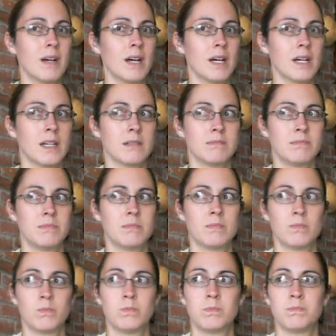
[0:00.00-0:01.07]

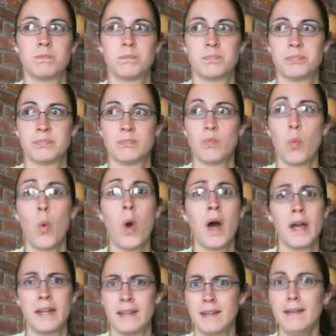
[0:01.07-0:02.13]

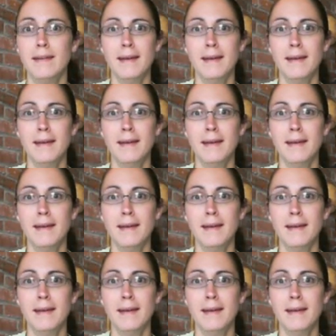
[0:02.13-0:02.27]
1.